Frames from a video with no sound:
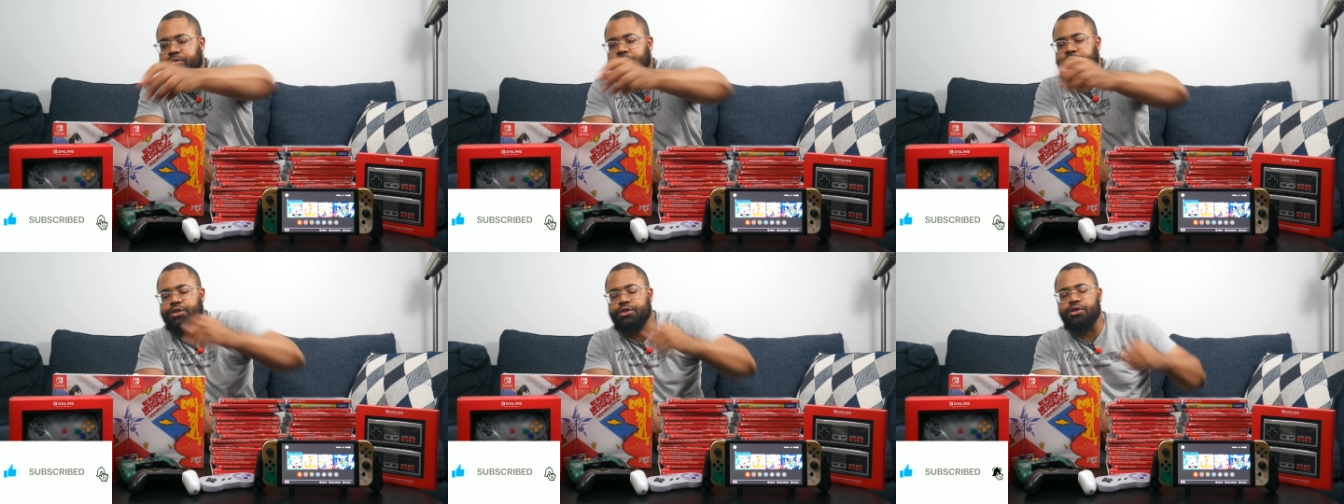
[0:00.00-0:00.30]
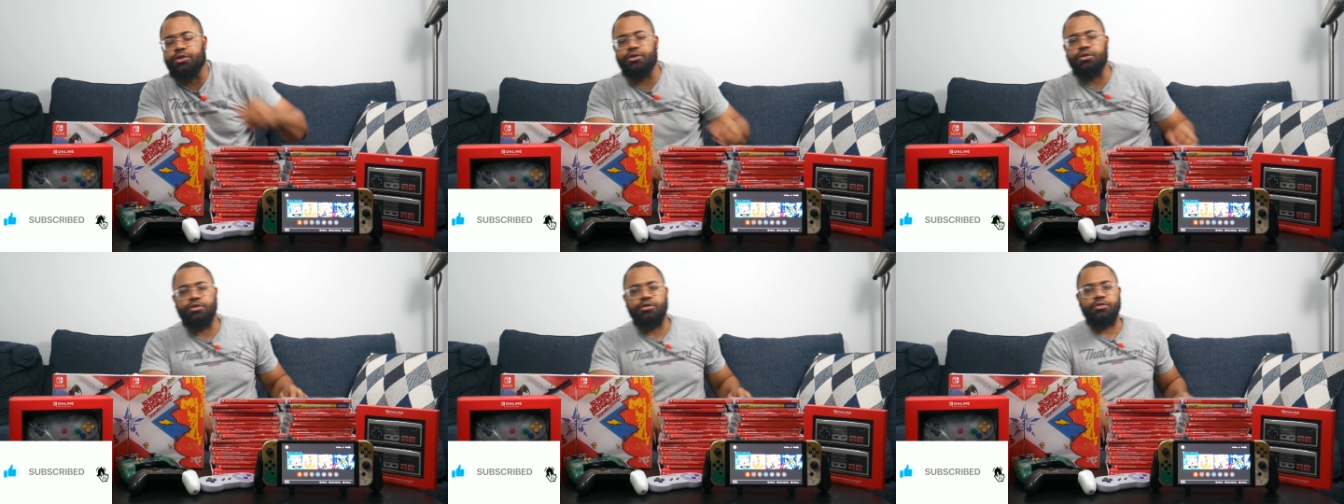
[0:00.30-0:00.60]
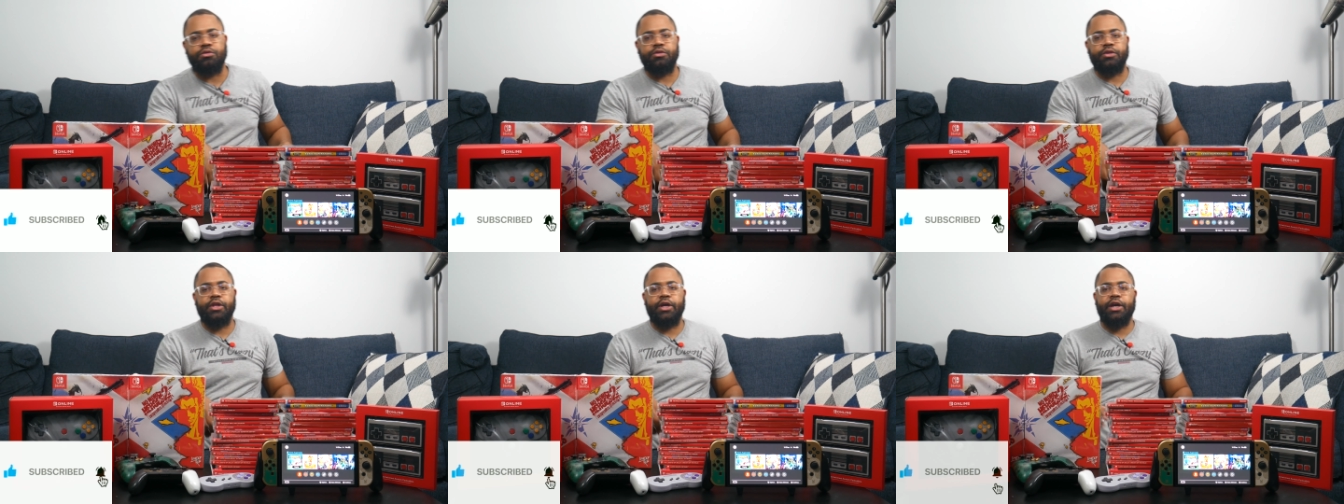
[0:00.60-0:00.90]
So make sure
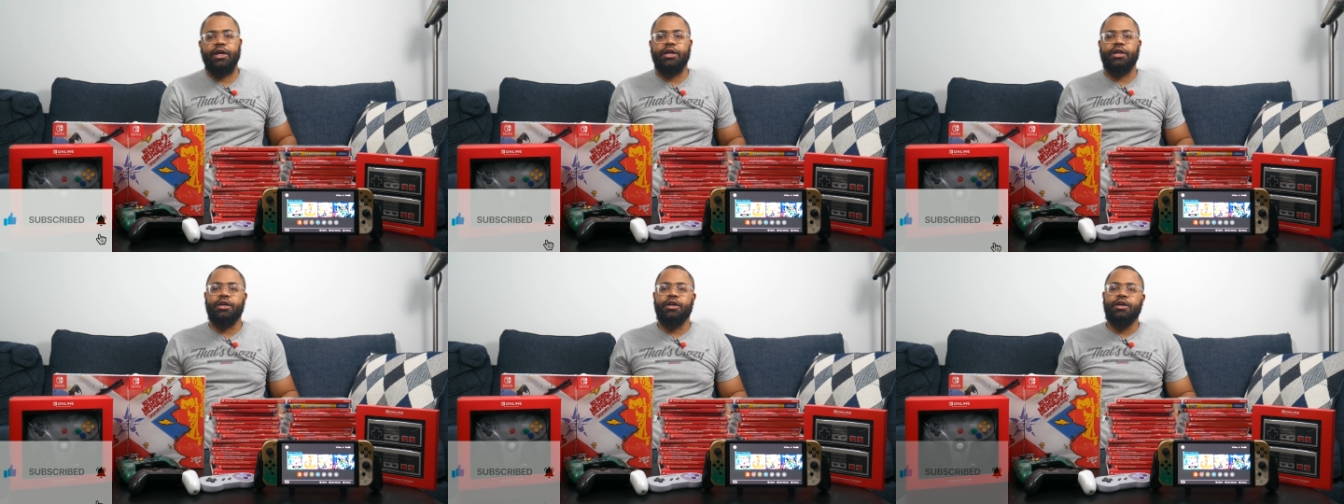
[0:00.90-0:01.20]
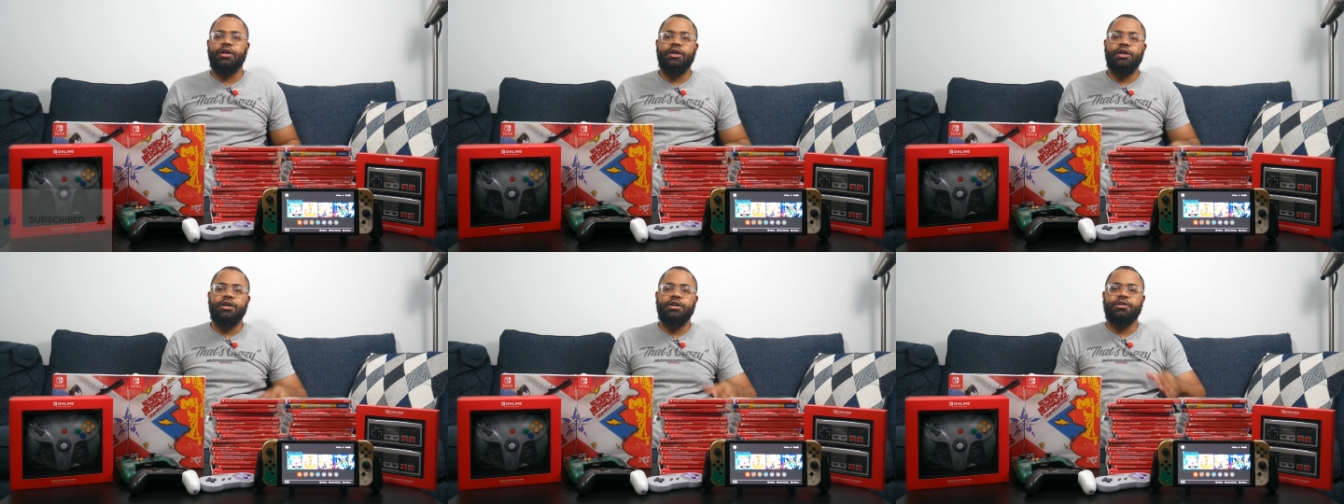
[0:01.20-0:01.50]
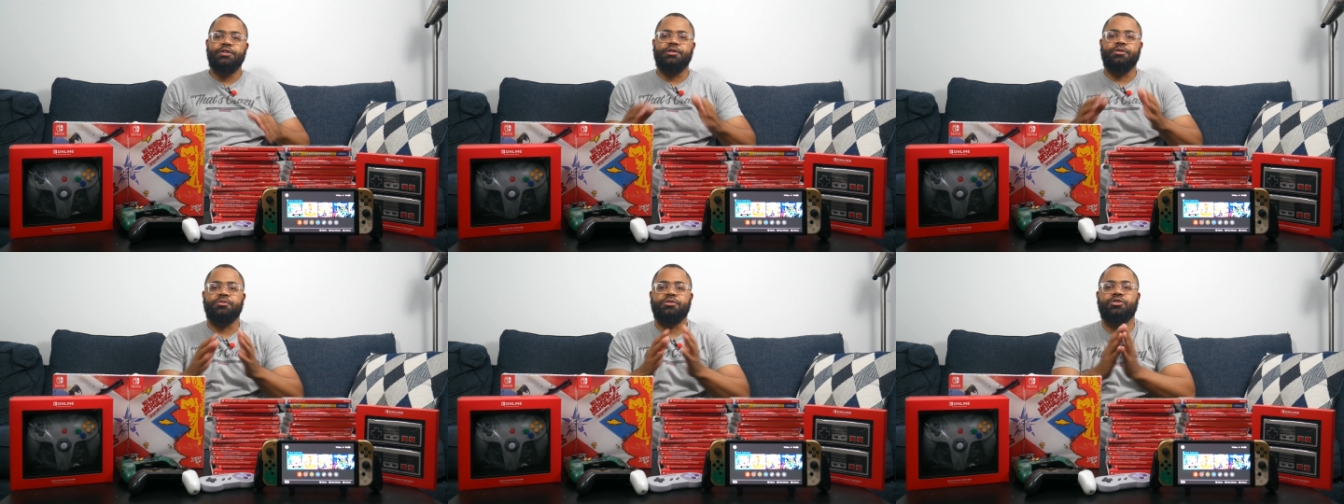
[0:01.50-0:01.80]
you do like,
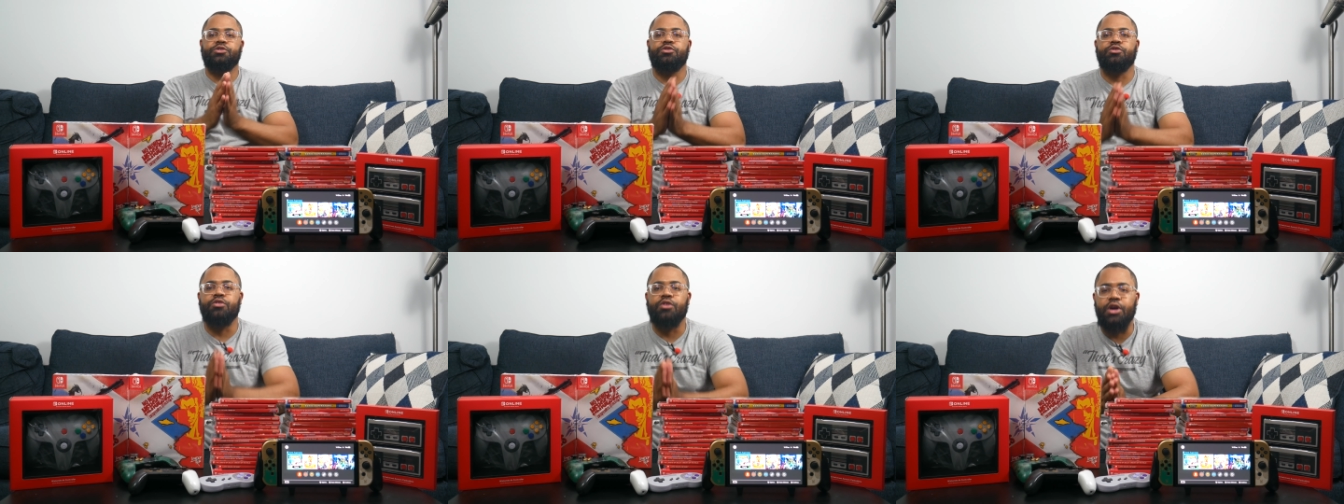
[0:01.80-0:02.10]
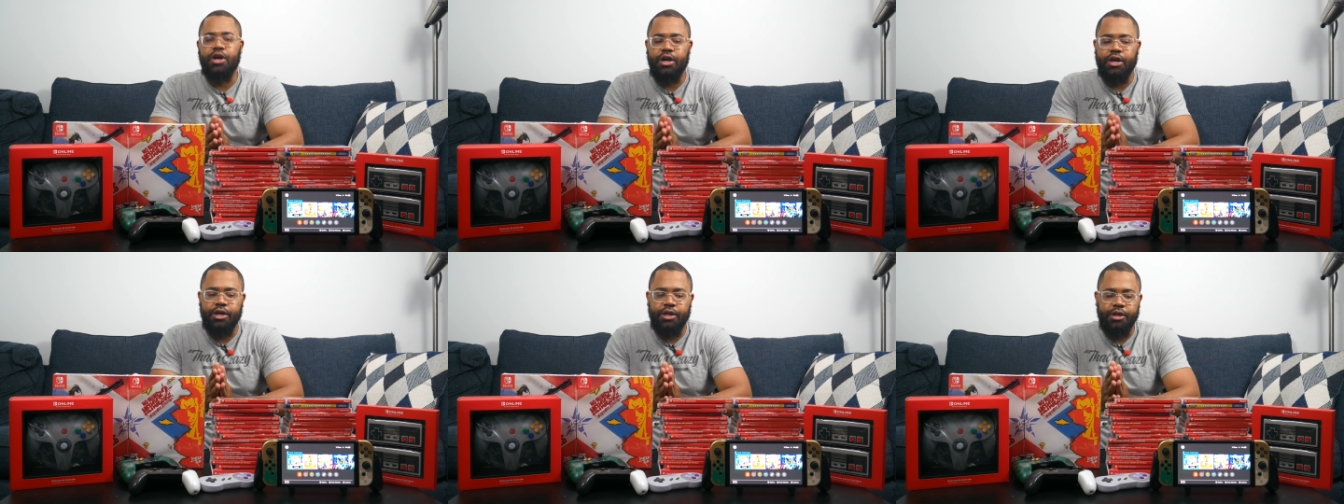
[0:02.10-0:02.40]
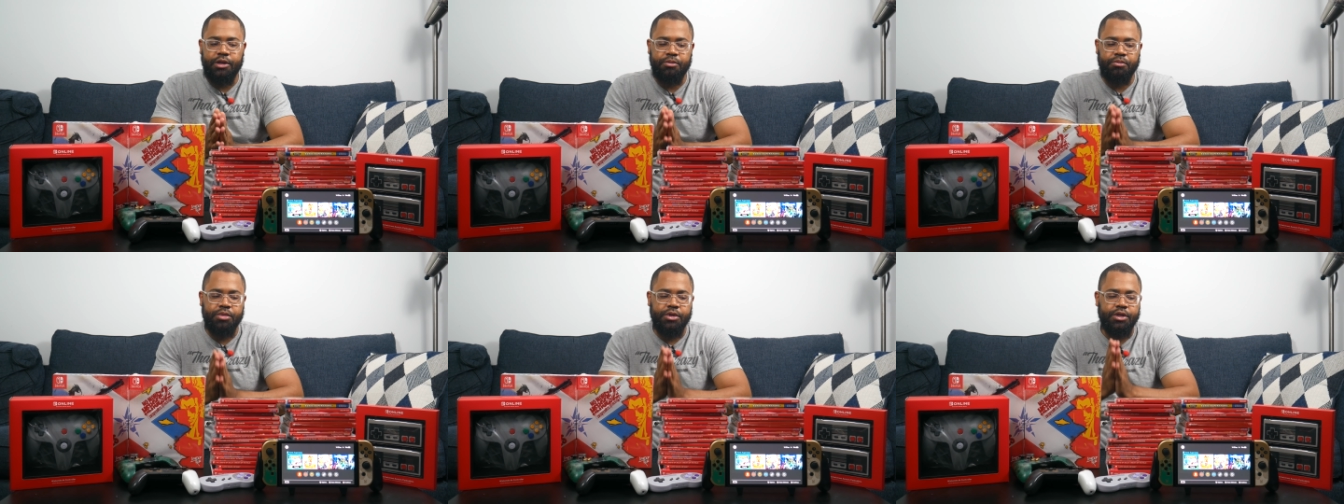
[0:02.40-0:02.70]

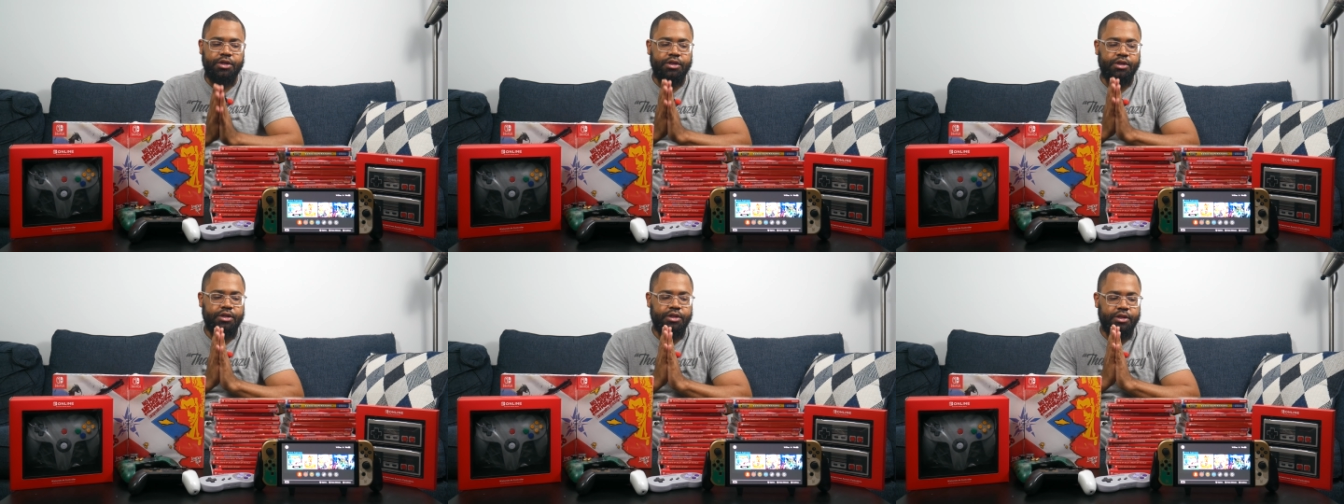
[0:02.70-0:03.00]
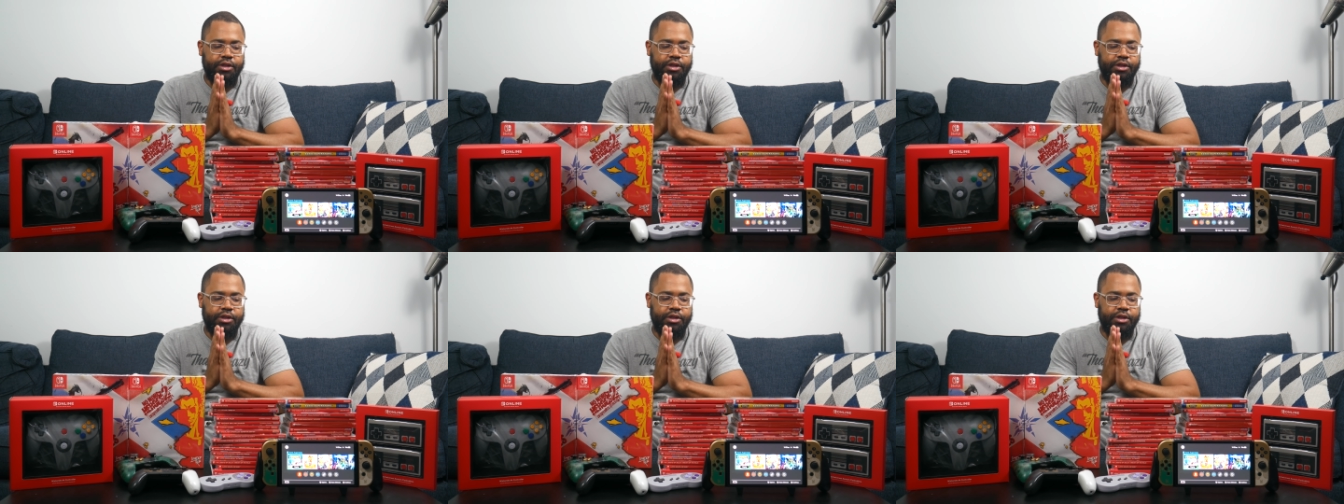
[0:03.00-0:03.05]
subscribe,